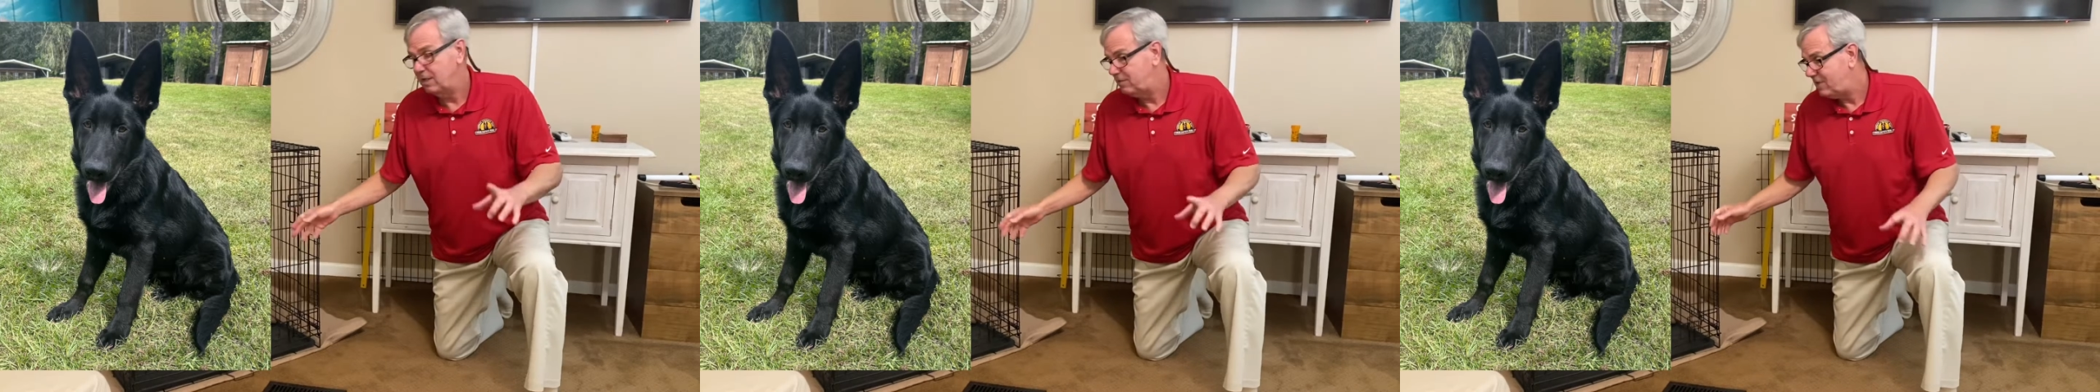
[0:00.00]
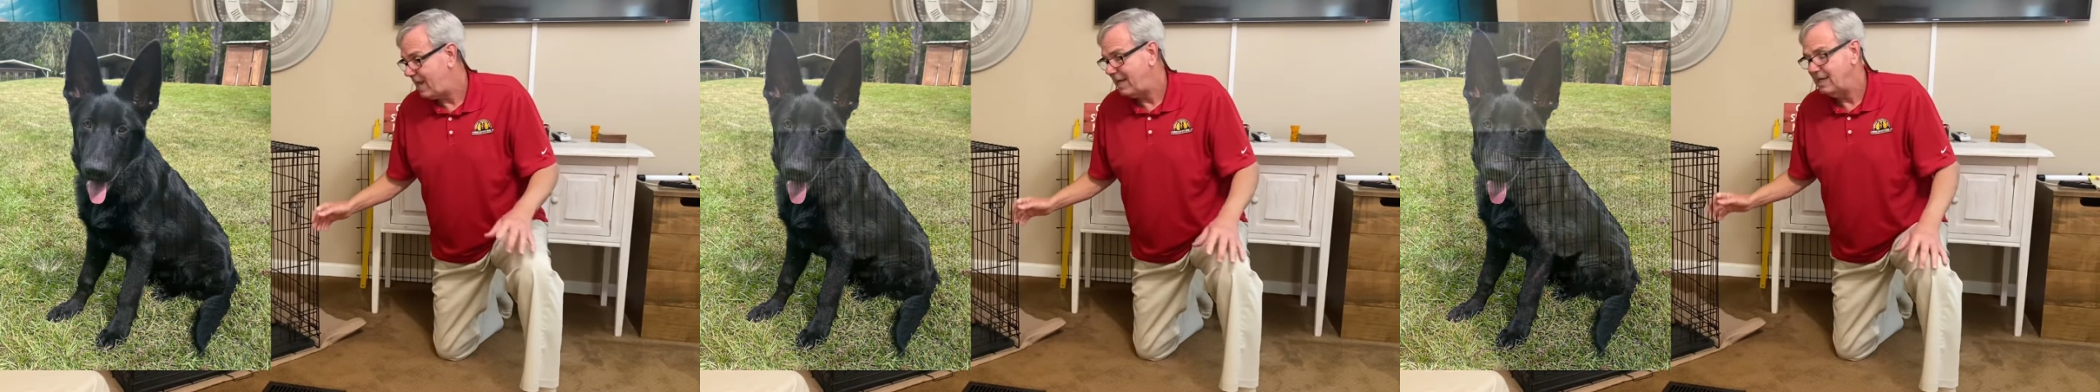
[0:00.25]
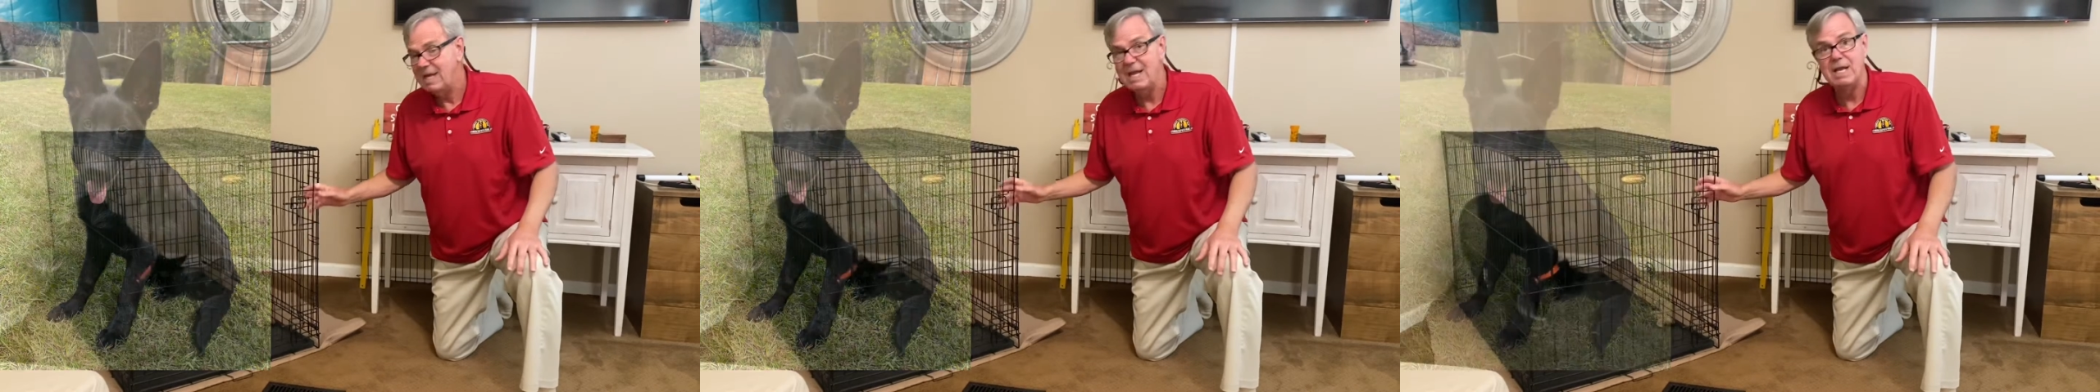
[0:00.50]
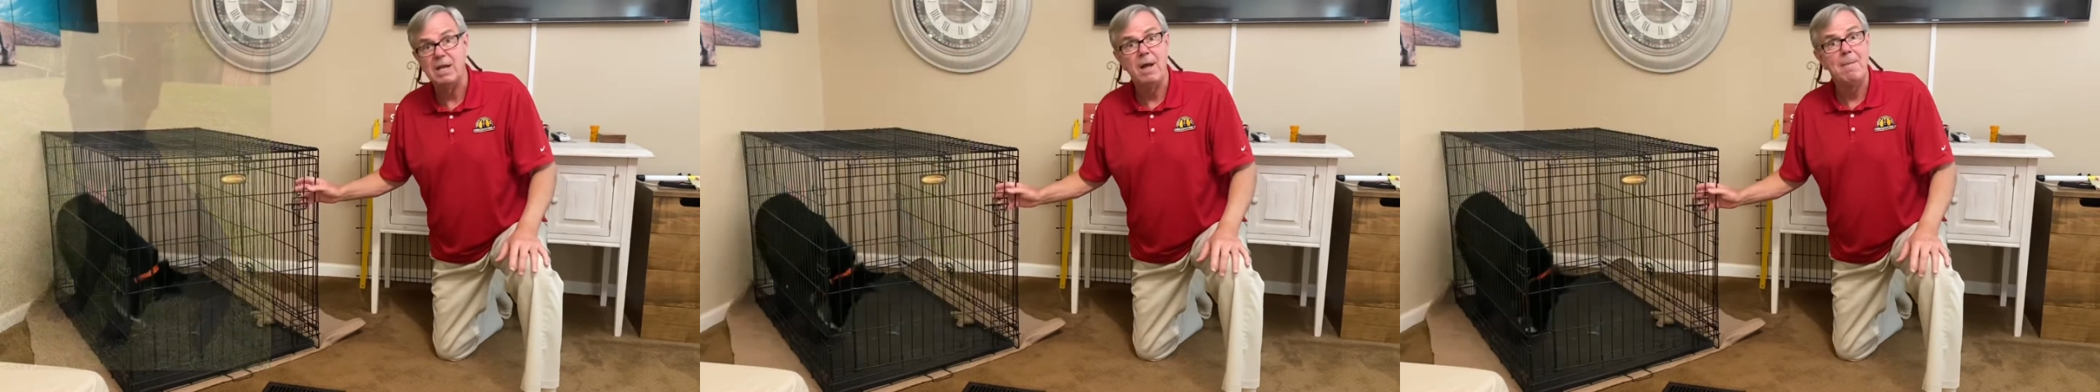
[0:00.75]
a
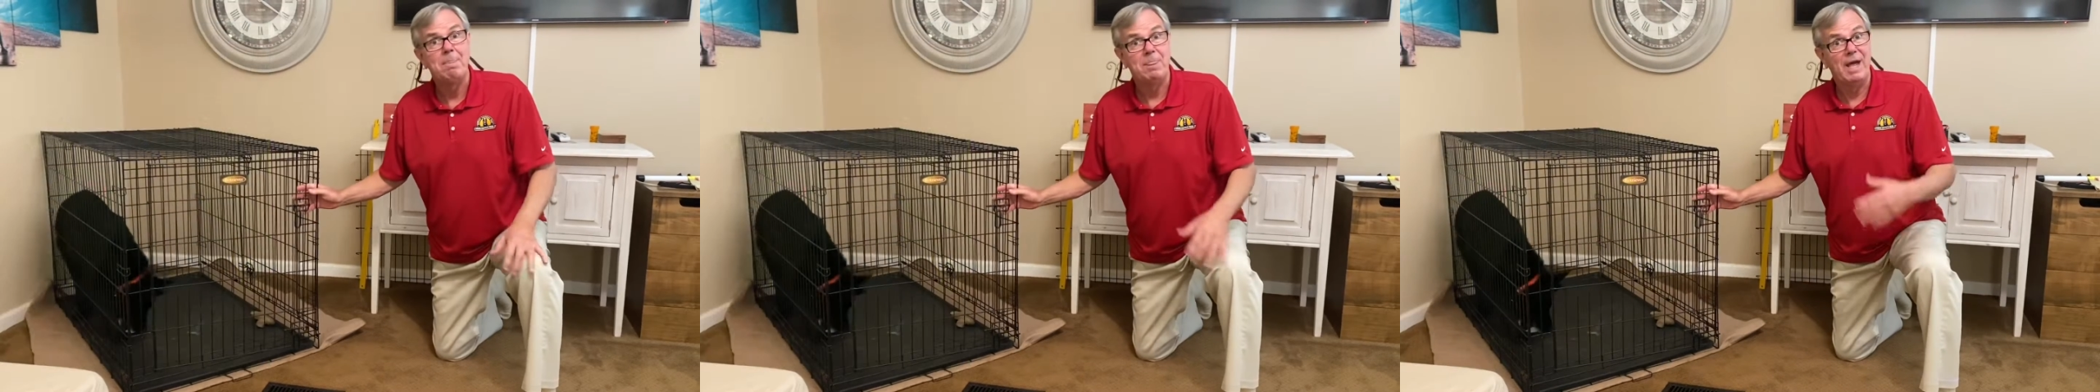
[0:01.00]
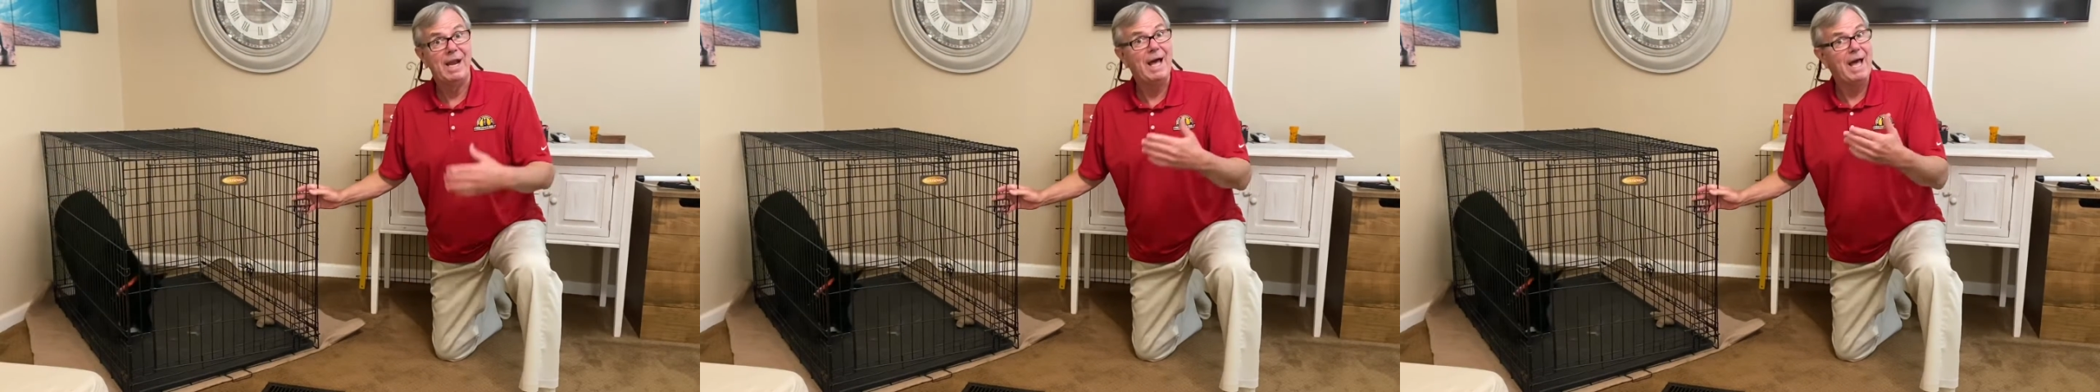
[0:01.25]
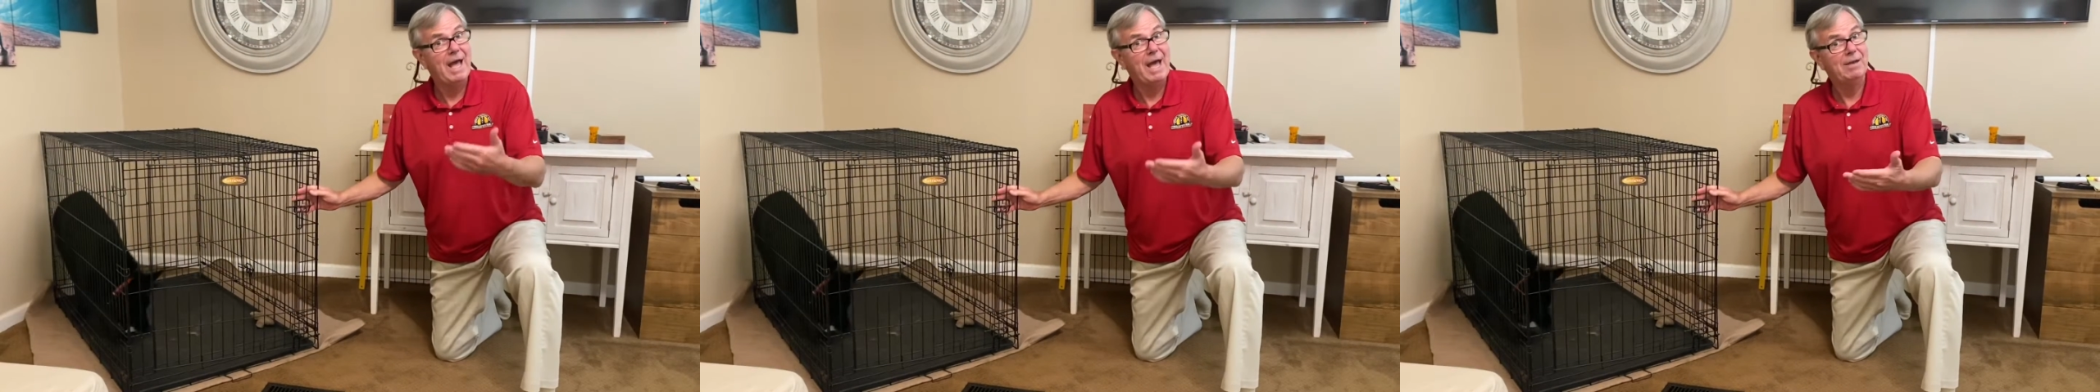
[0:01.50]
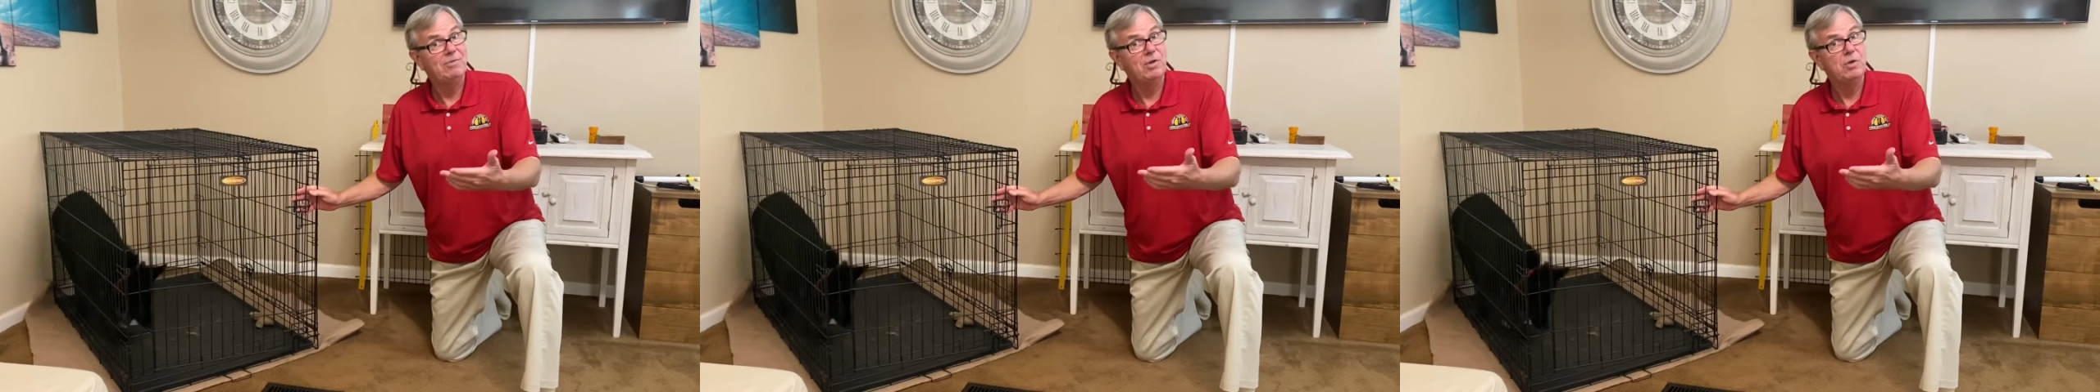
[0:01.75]
technique that I
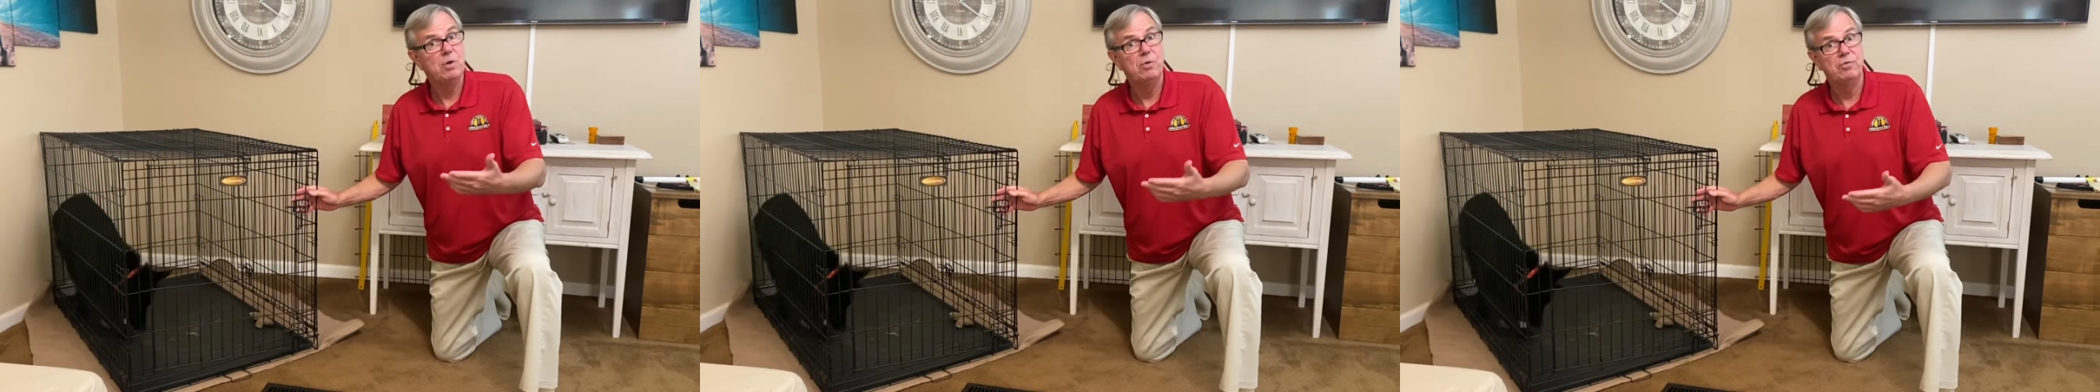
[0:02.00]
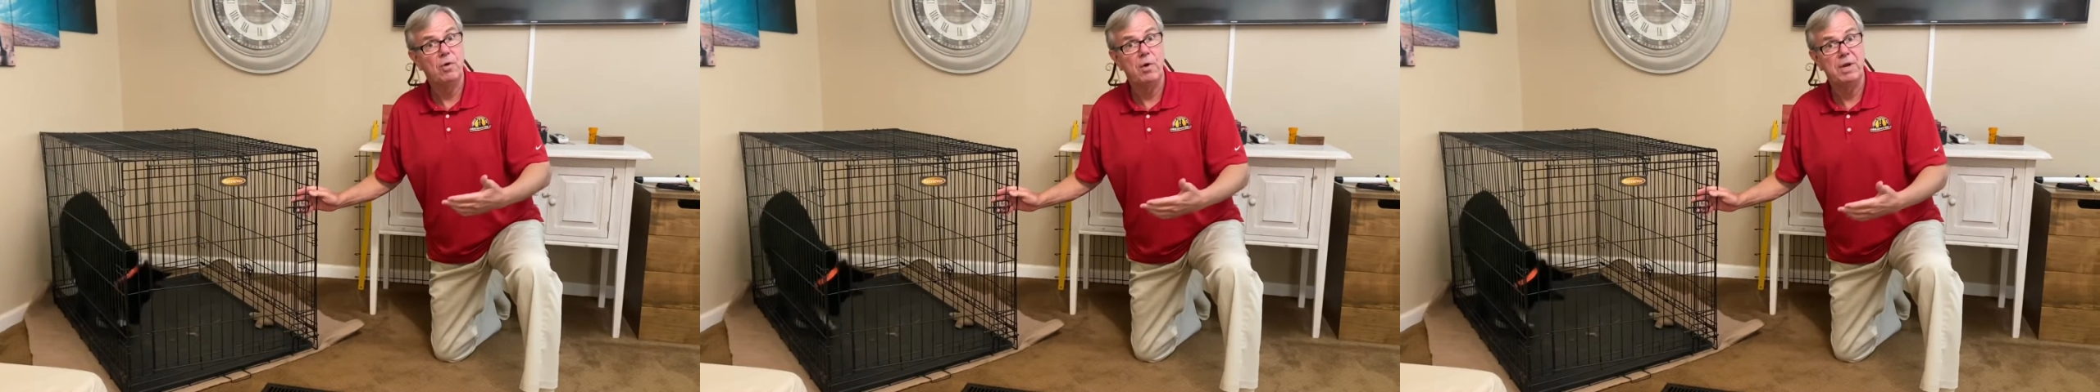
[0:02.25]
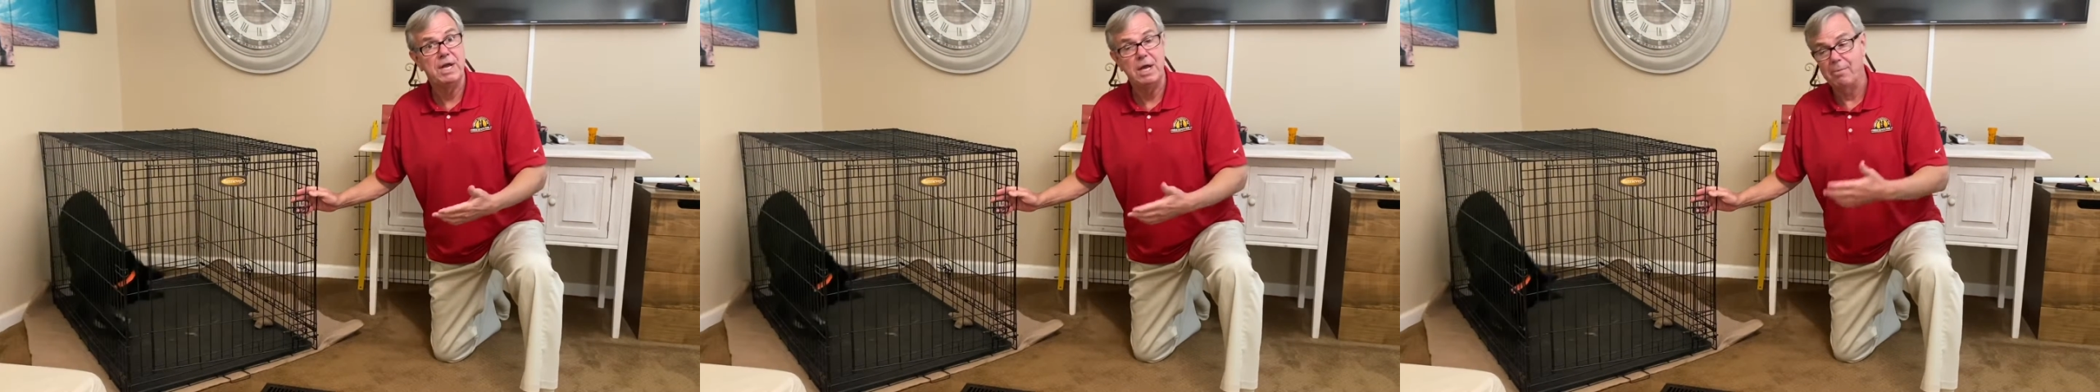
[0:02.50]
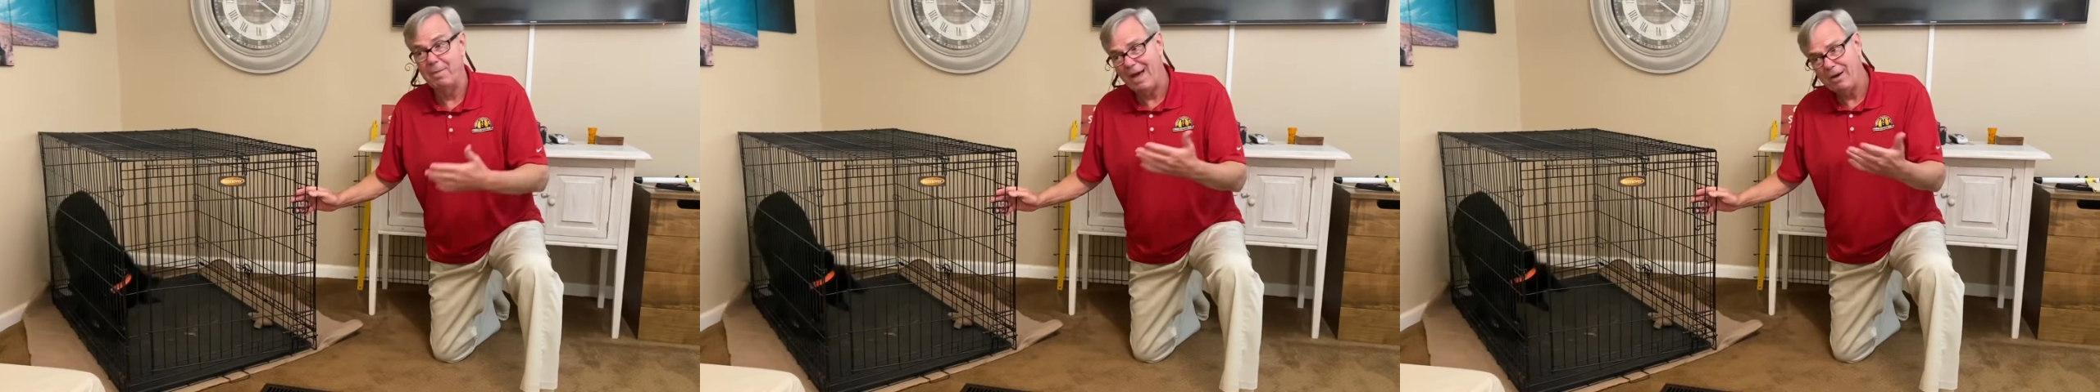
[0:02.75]
had to use on him.